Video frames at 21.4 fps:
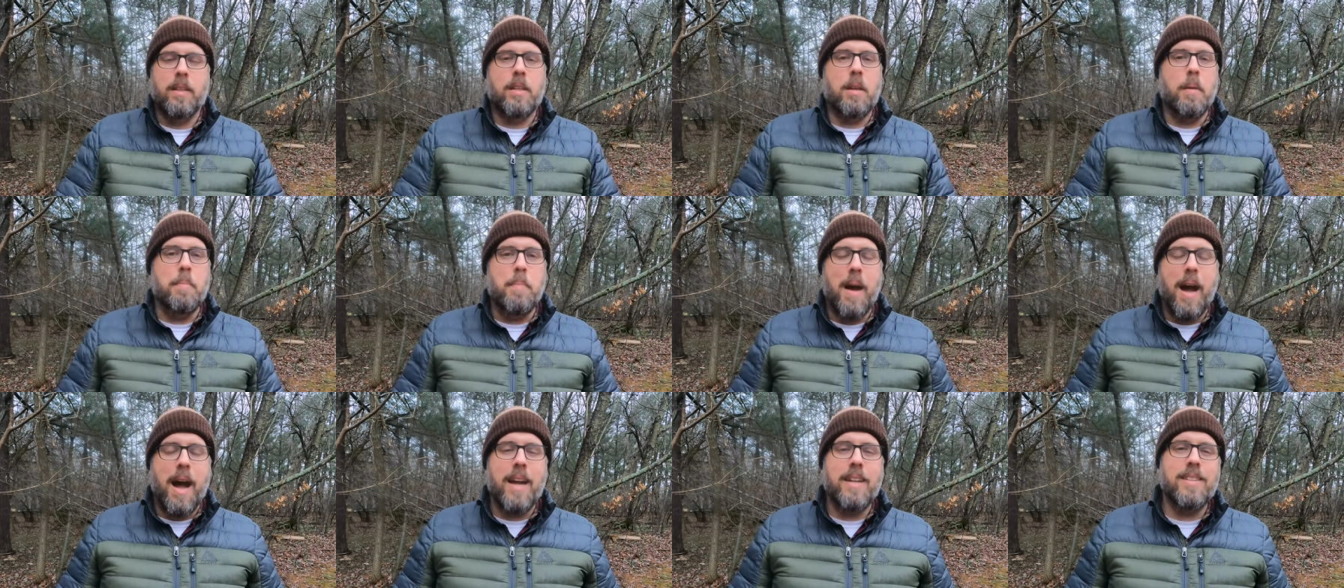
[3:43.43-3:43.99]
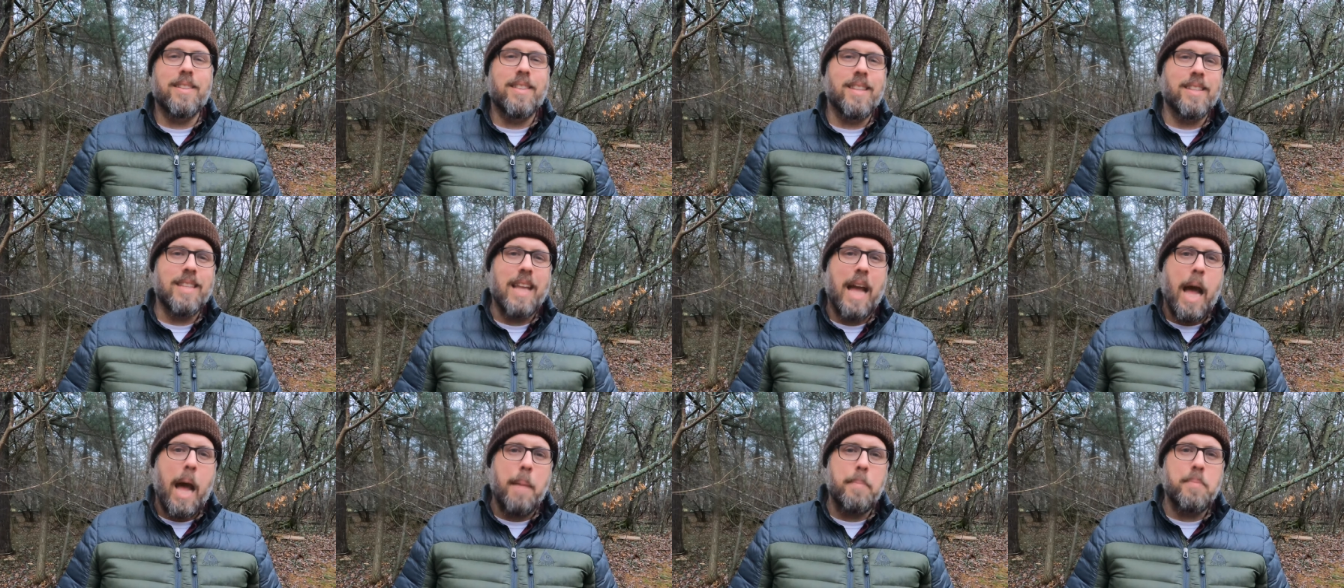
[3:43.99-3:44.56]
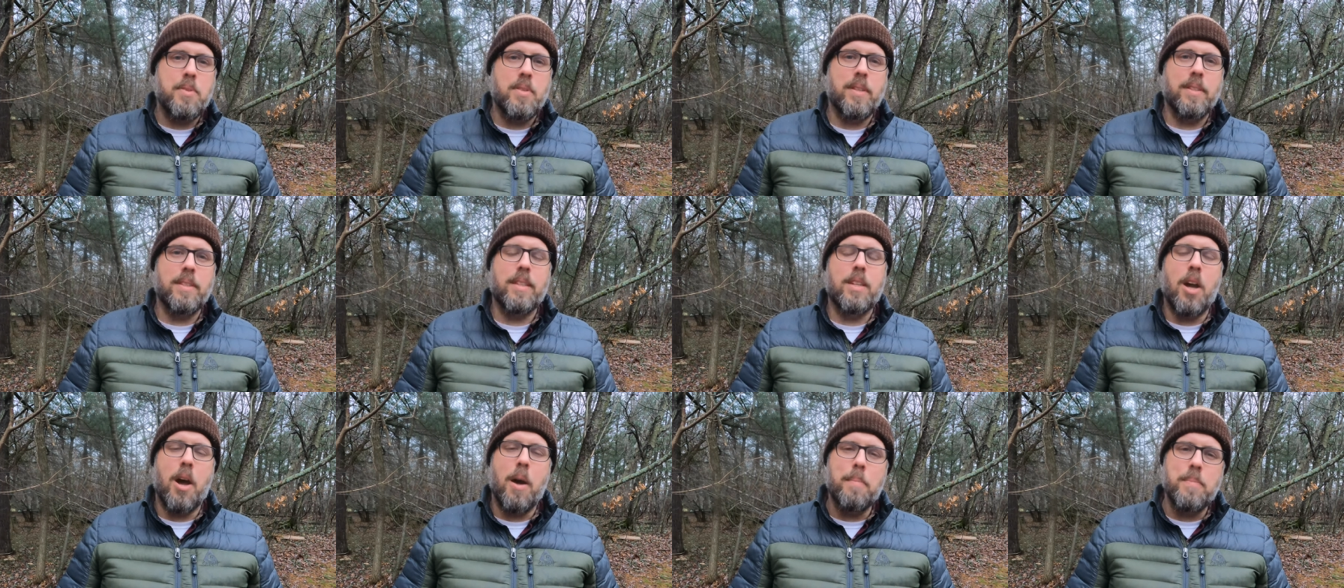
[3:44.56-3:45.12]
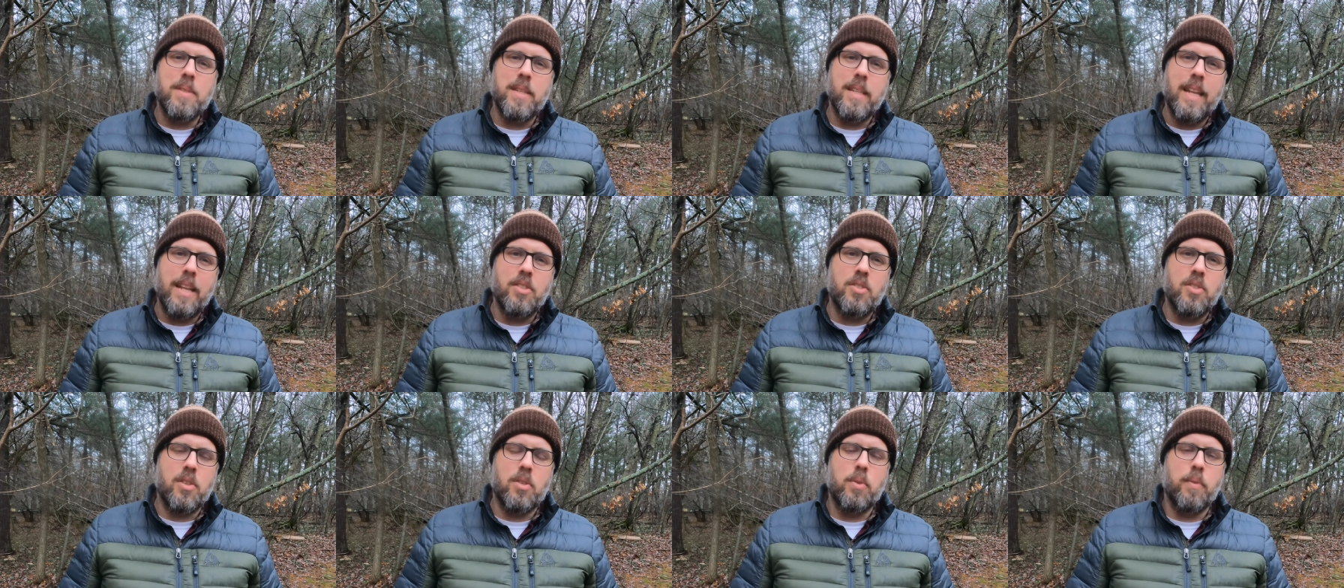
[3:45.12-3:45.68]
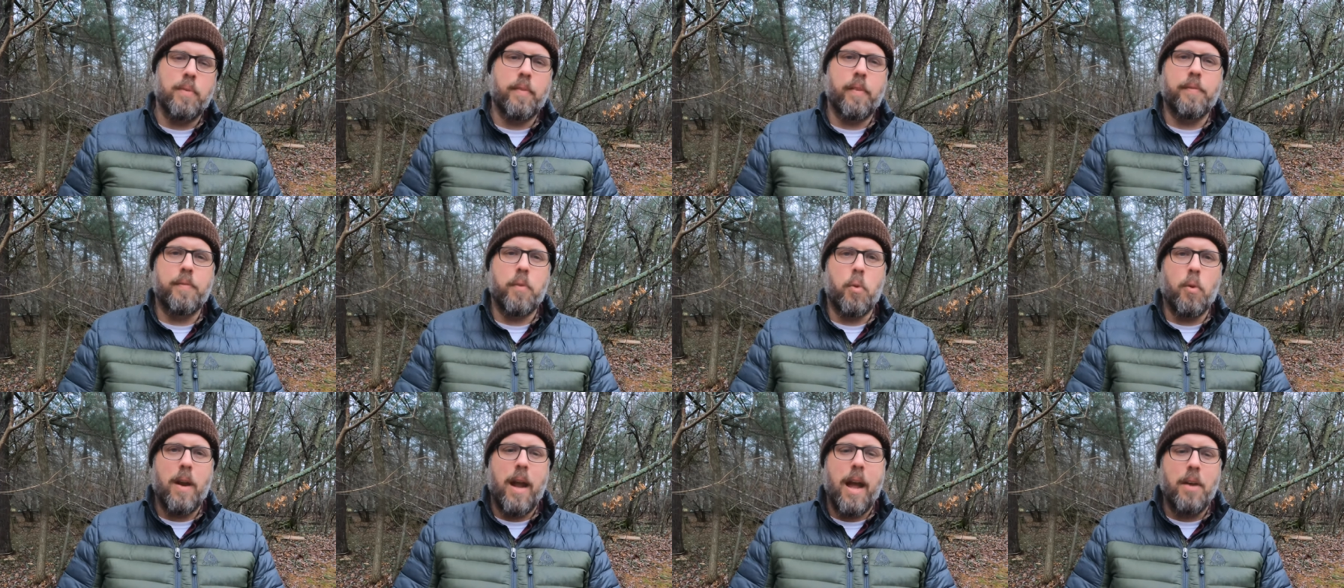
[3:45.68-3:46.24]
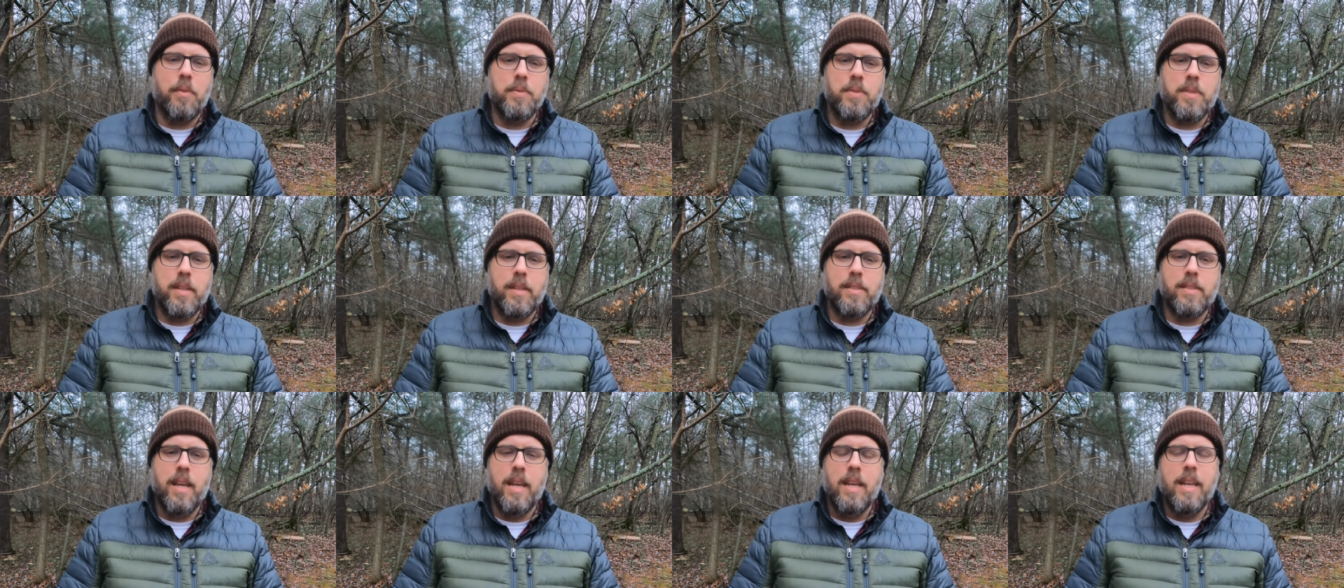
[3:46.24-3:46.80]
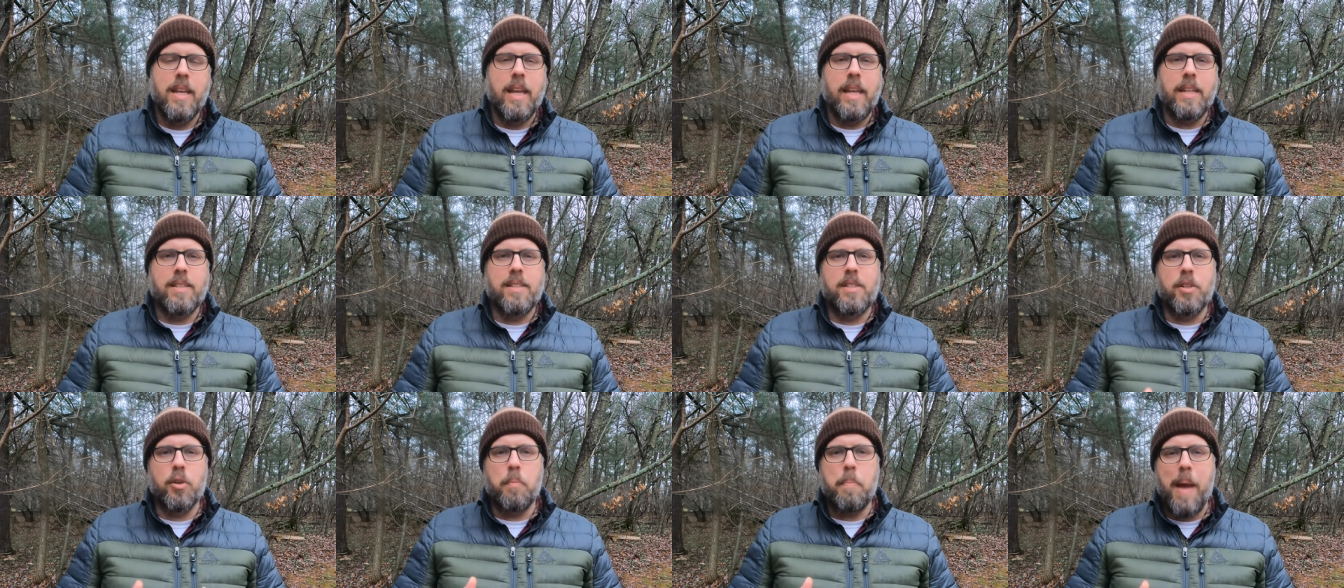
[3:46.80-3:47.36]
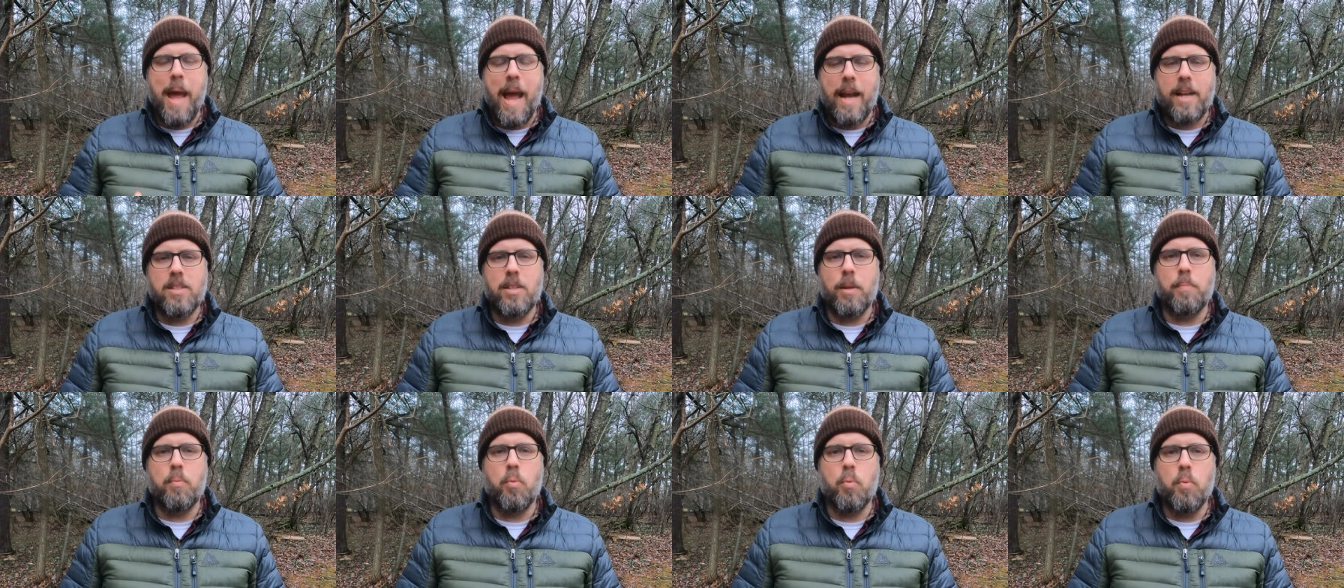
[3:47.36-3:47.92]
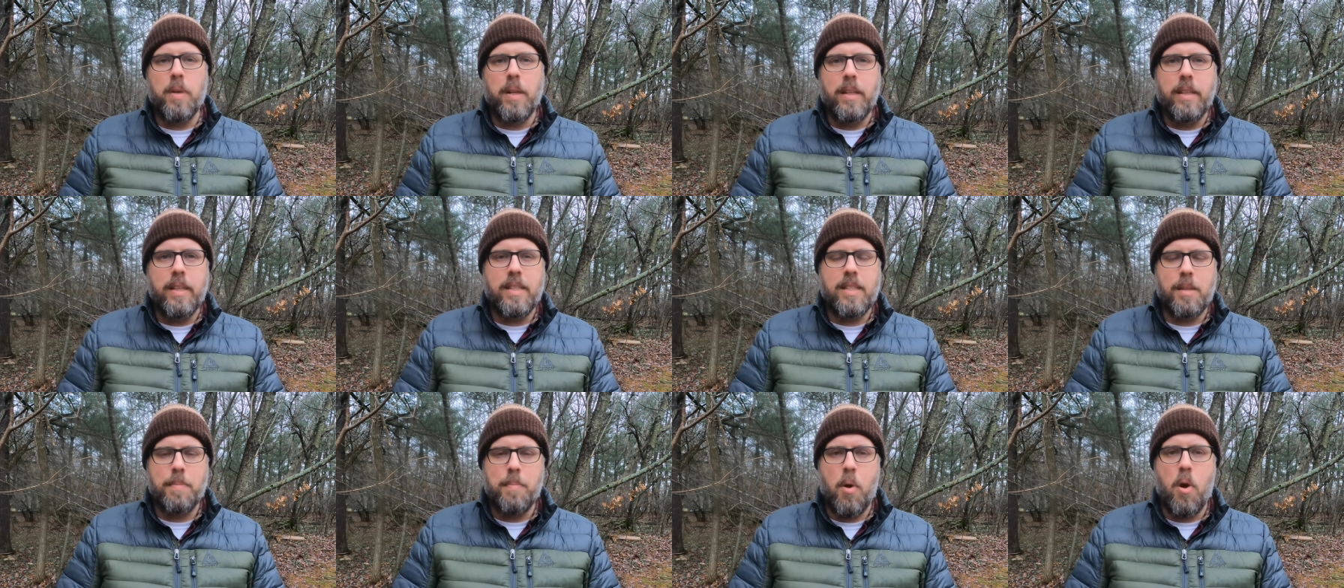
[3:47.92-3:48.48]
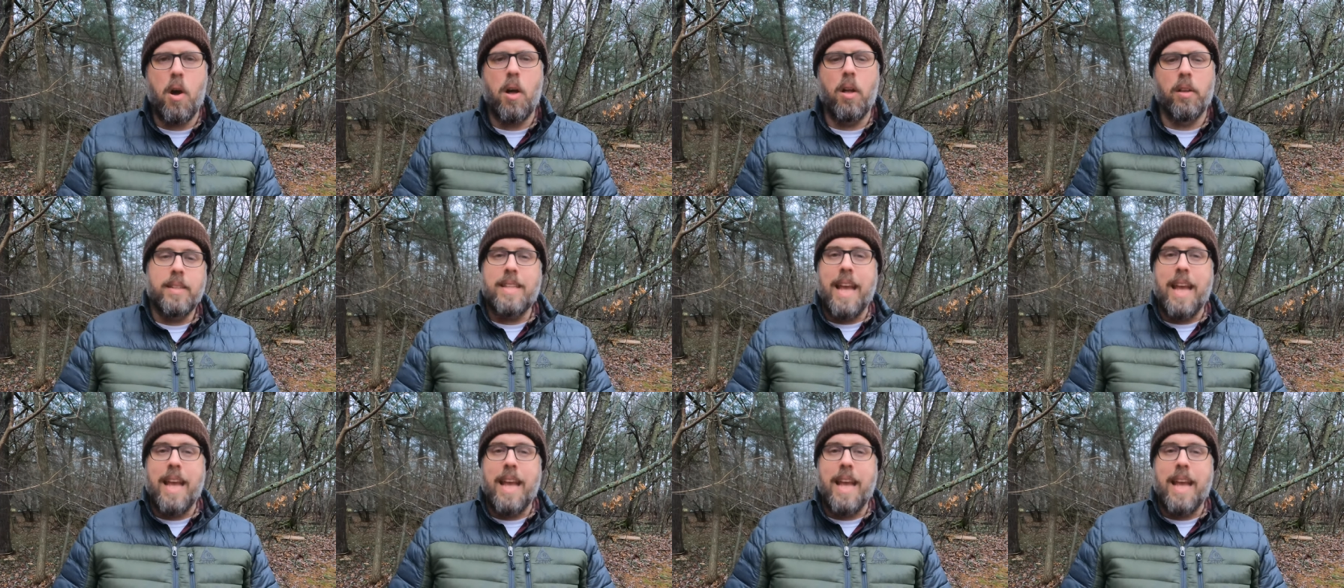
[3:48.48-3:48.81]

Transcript: Combined, this option comes in at just over four ounces and still packs up really small.